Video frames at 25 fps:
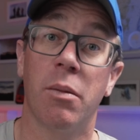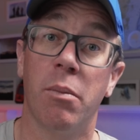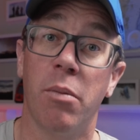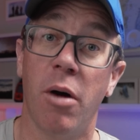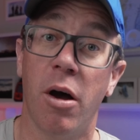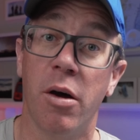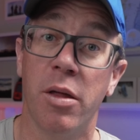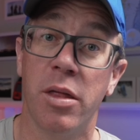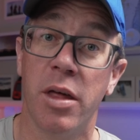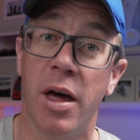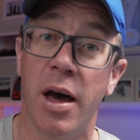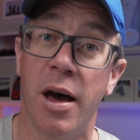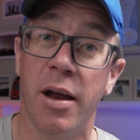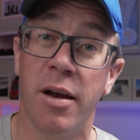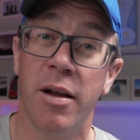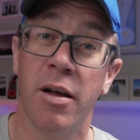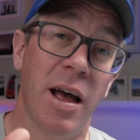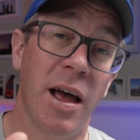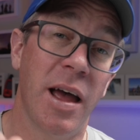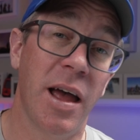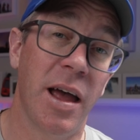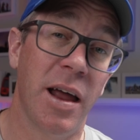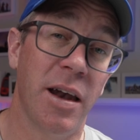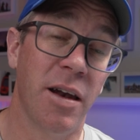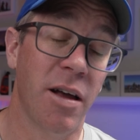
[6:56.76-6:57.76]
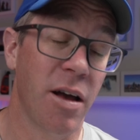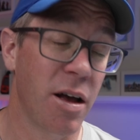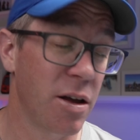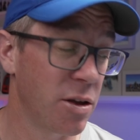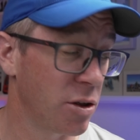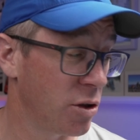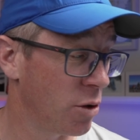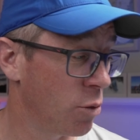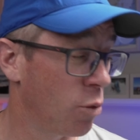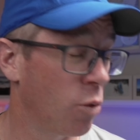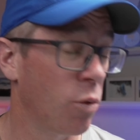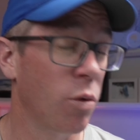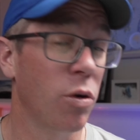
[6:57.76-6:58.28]
them both out, and
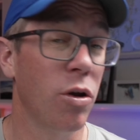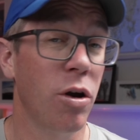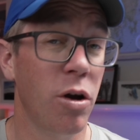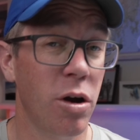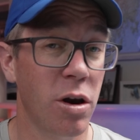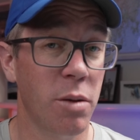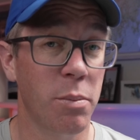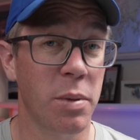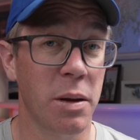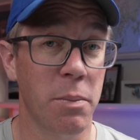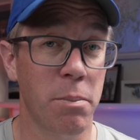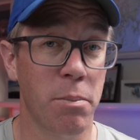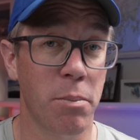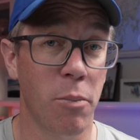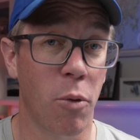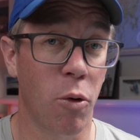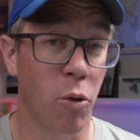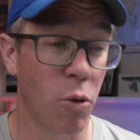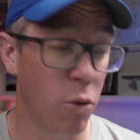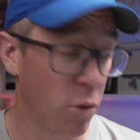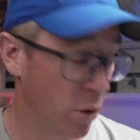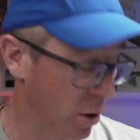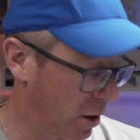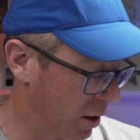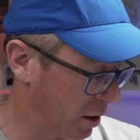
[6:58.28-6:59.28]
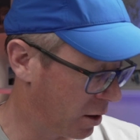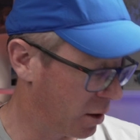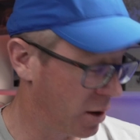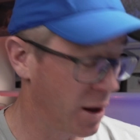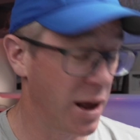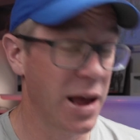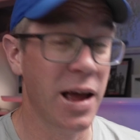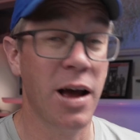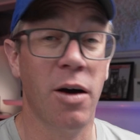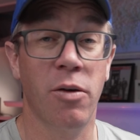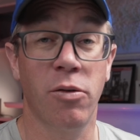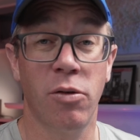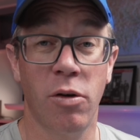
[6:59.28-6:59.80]
you will learn a bit more and
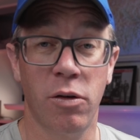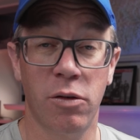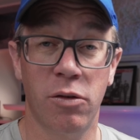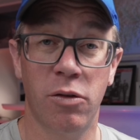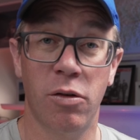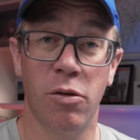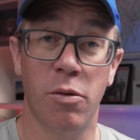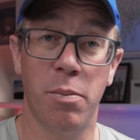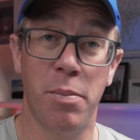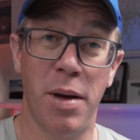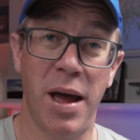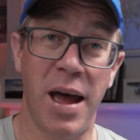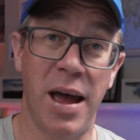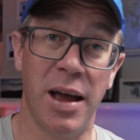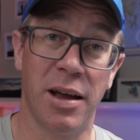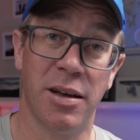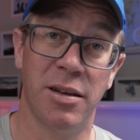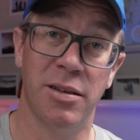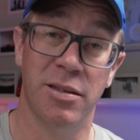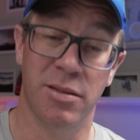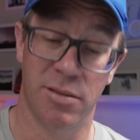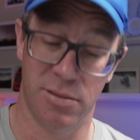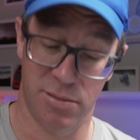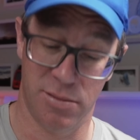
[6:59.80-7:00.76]
how not to pack